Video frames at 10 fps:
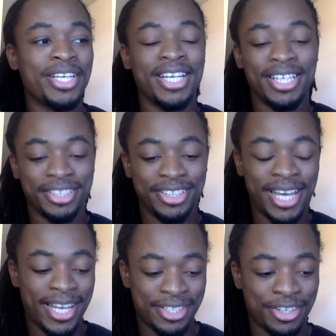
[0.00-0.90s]
and to
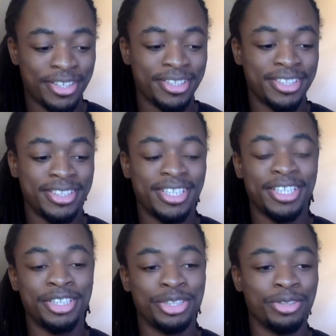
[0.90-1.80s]
ask her to say
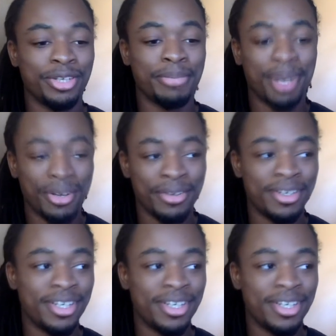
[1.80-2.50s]
a joke about,